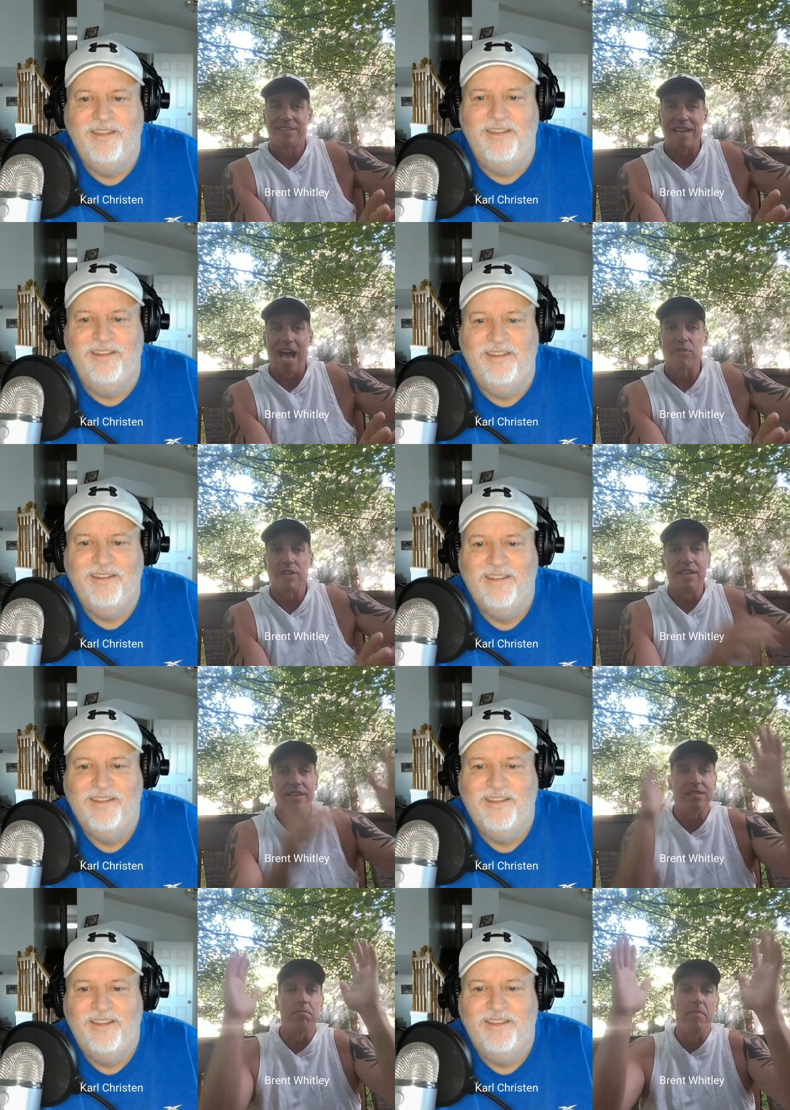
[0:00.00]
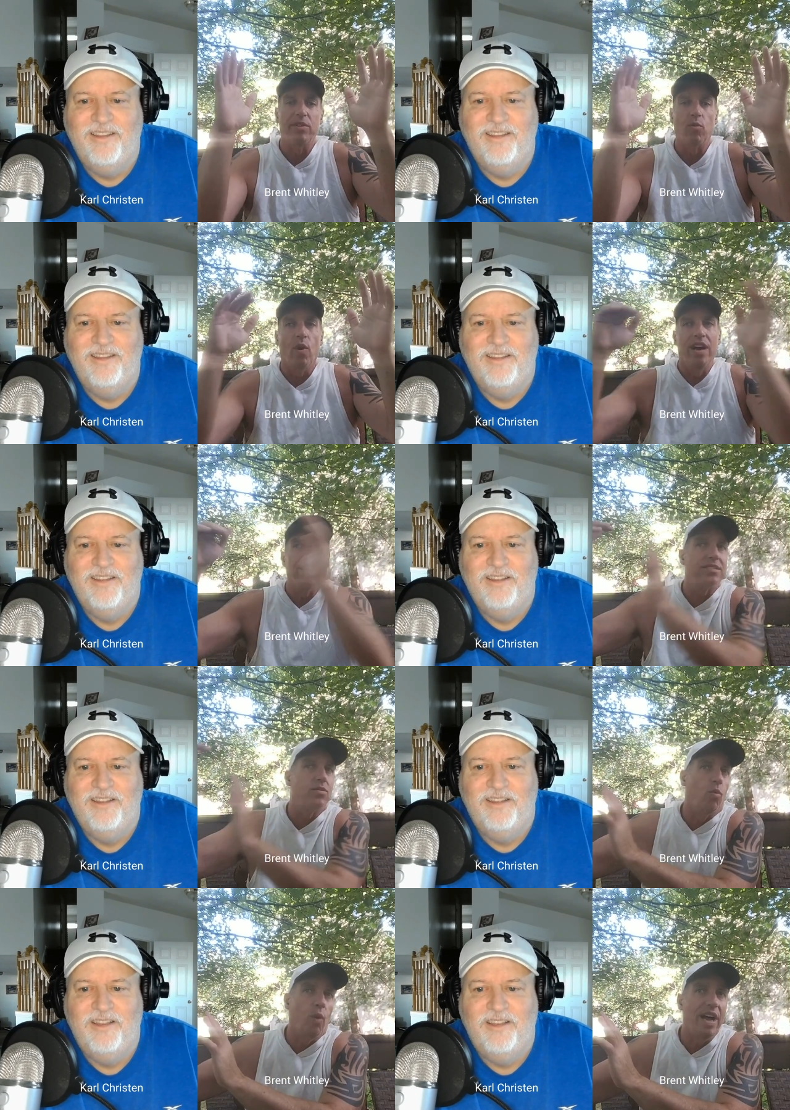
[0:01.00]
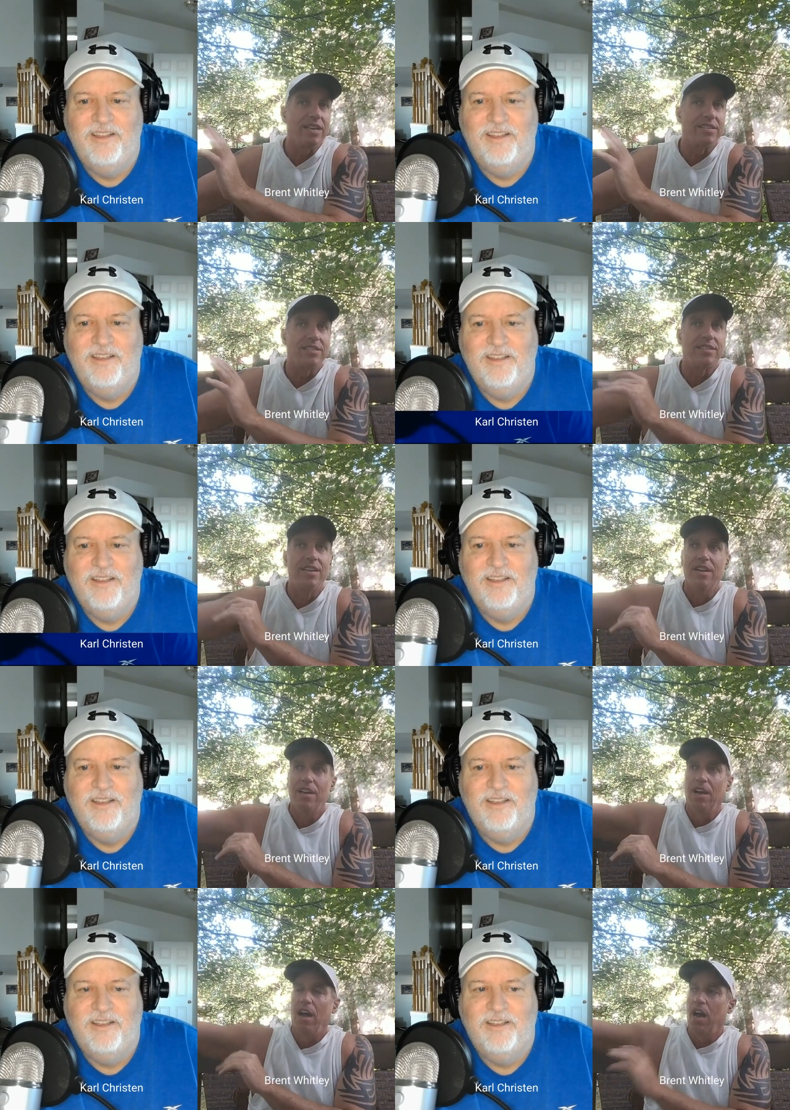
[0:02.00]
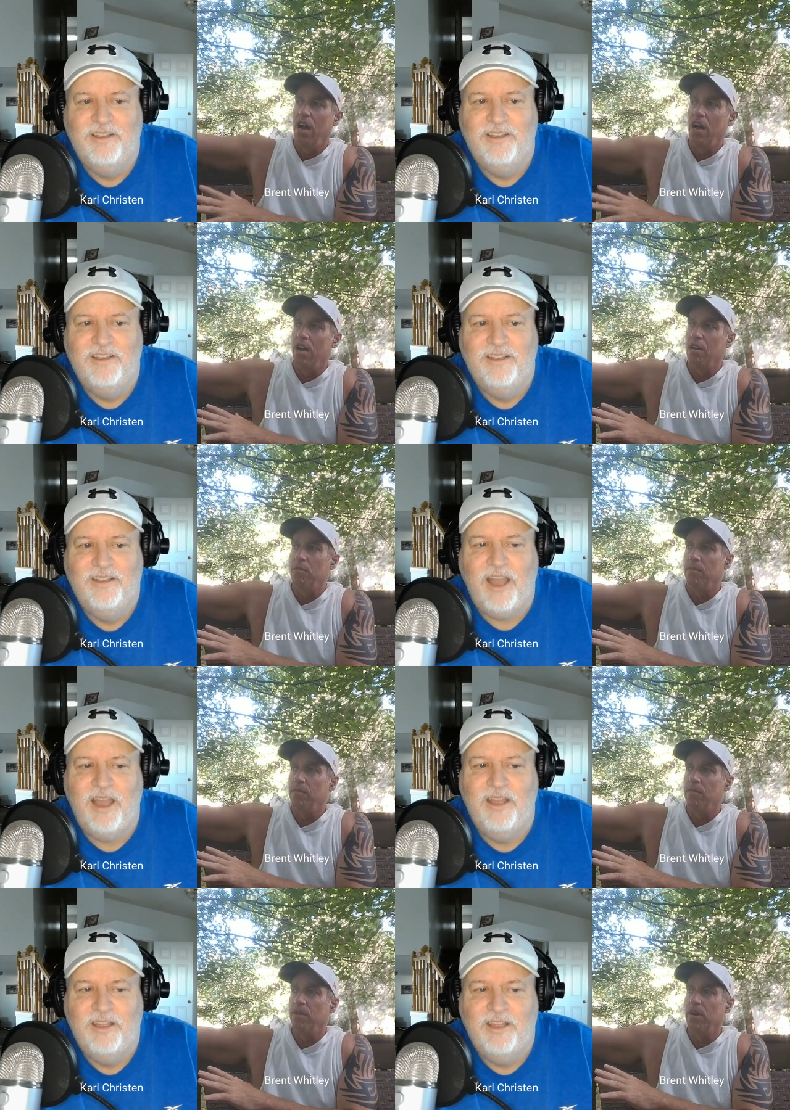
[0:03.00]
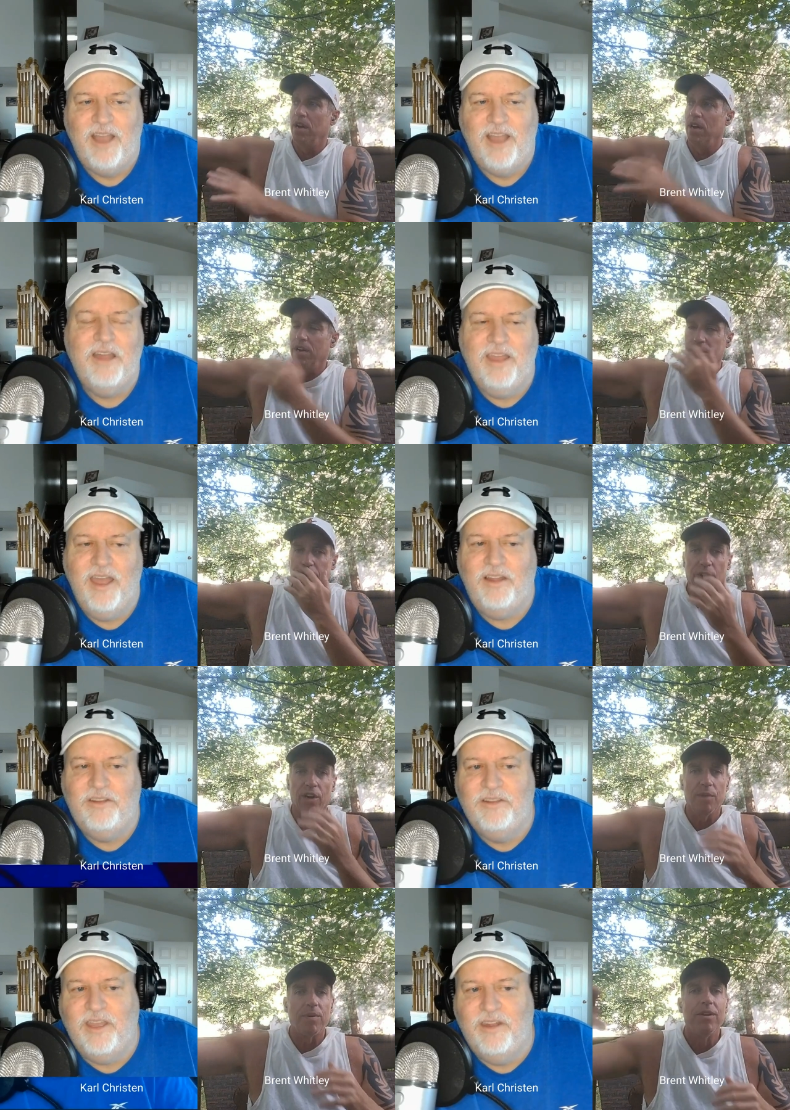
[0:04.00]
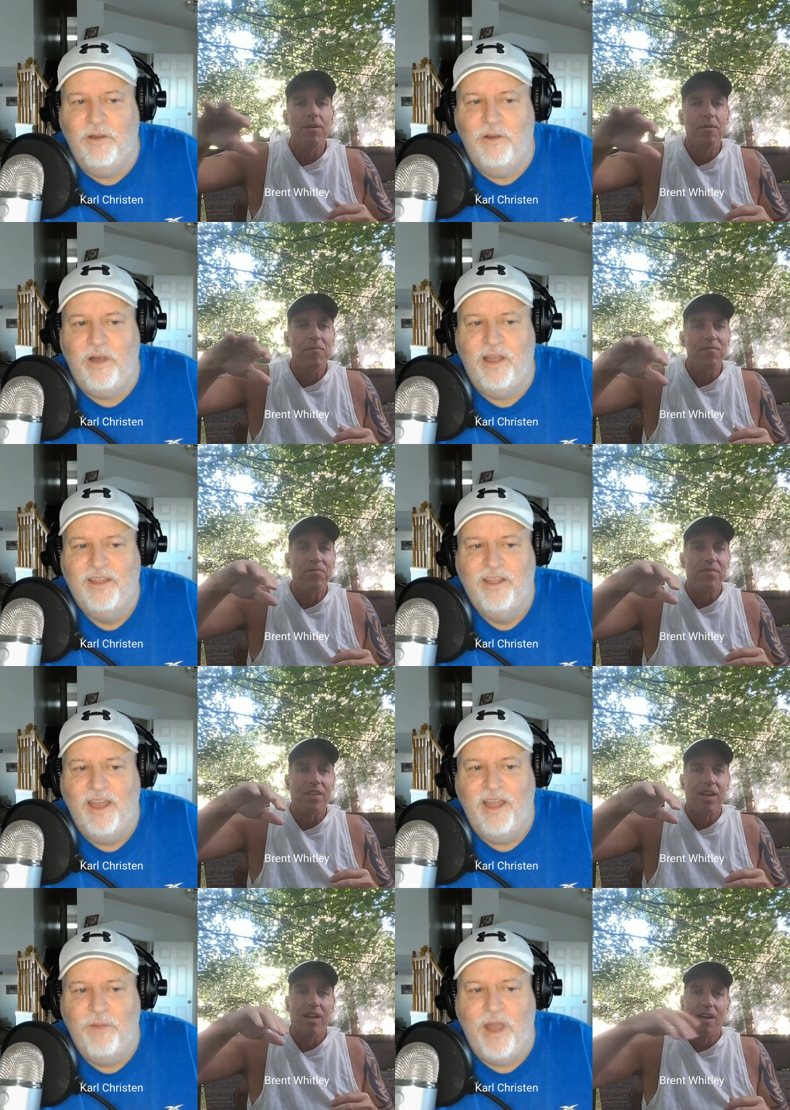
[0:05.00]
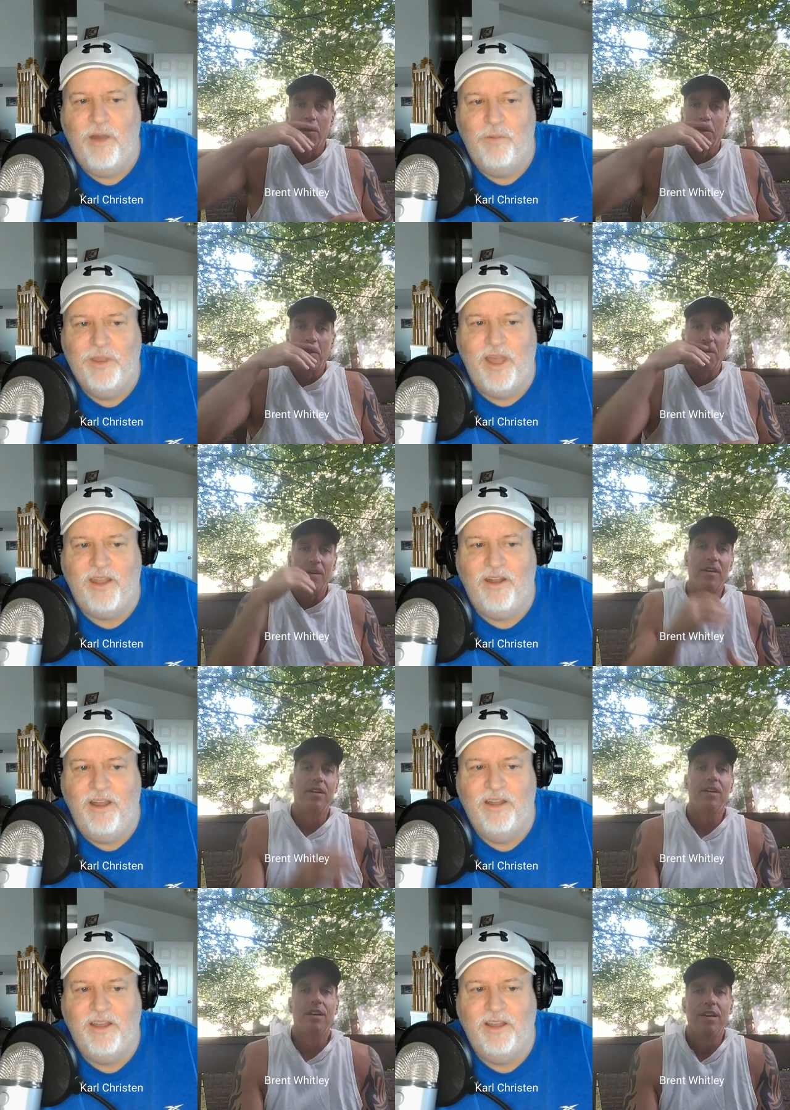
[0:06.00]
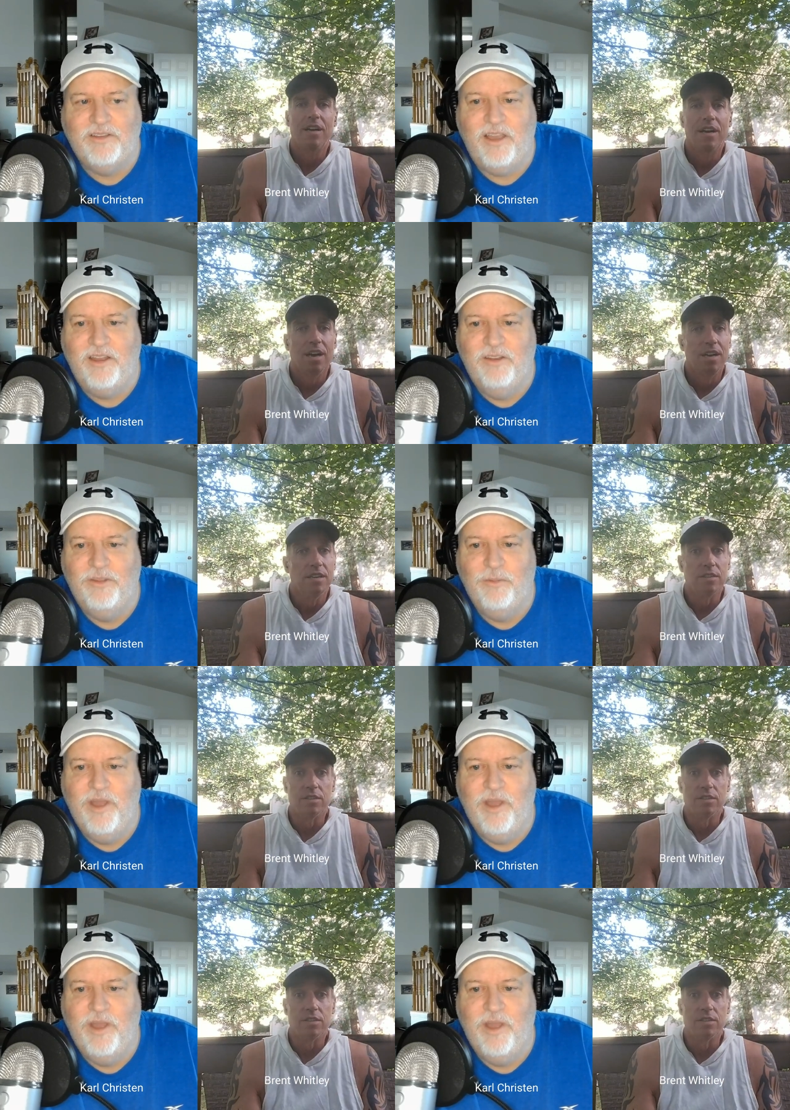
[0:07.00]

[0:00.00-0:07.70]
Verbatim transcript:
Speaker 1: southeast, Midwest, West. Um, how the uh, hell do
Speaker 2: Europe. they know how we like our hot dogs out here in the